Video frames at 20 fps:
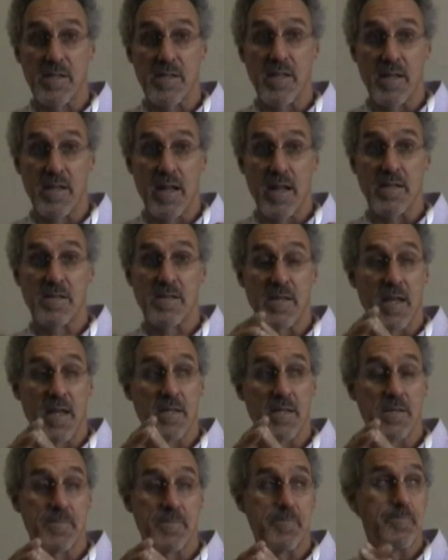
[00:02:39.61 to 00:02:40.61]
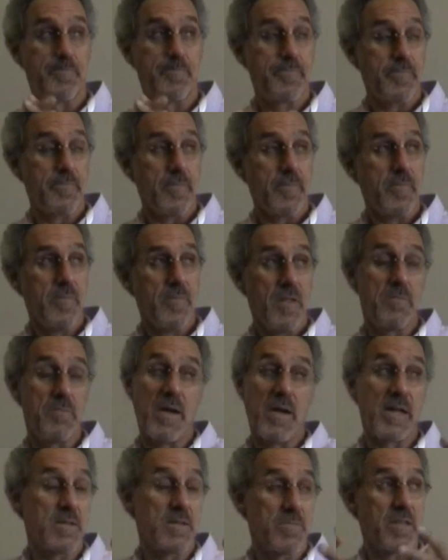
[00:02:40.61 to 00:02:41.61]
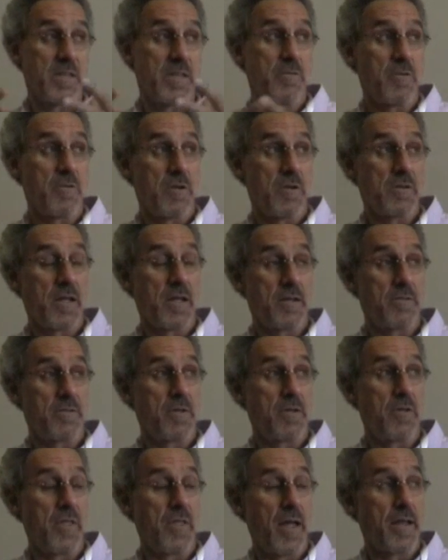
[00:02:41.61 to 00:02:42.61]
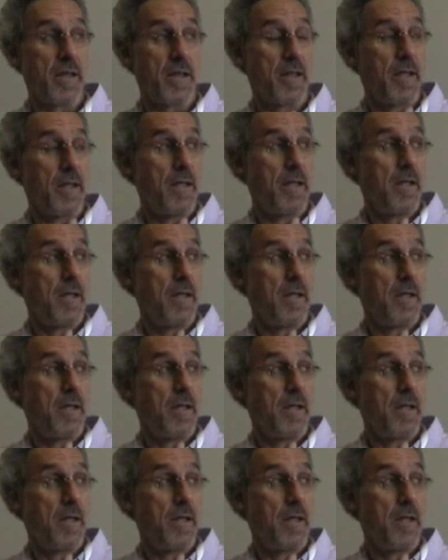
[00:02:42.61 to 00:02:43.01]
in the United States, possibly the world, I don't know that.